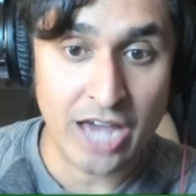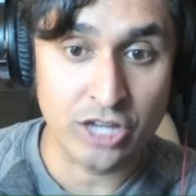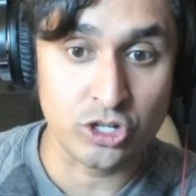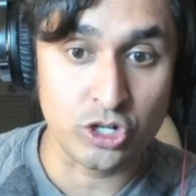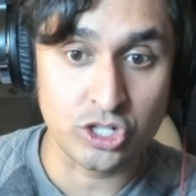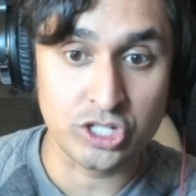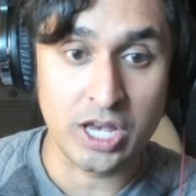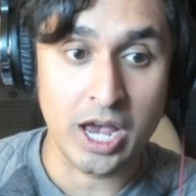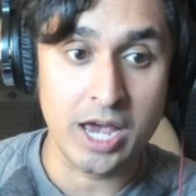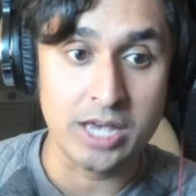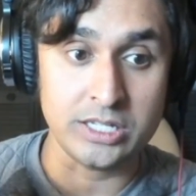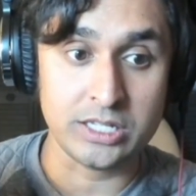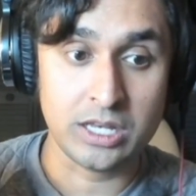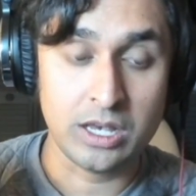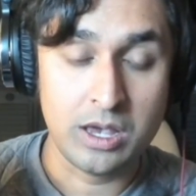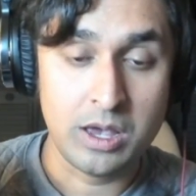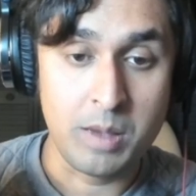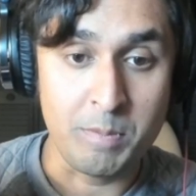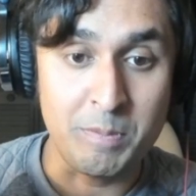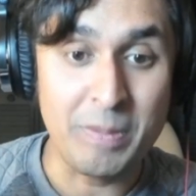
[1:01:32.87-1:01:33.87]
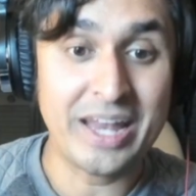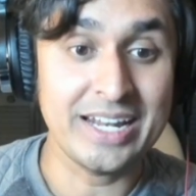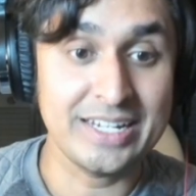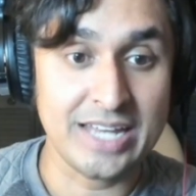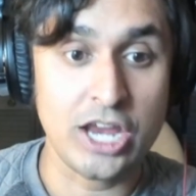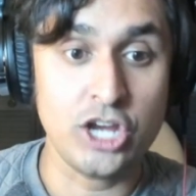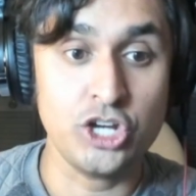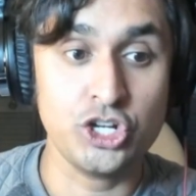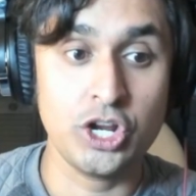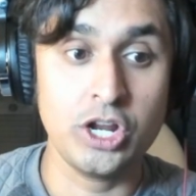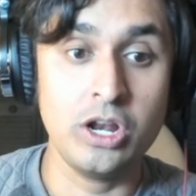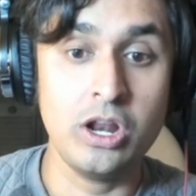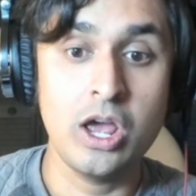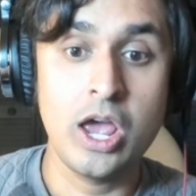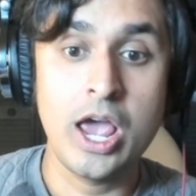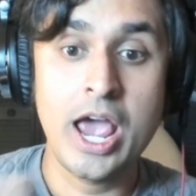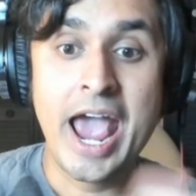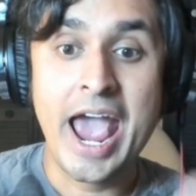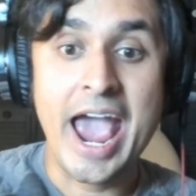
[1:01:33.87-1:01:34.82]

exercise, meditation,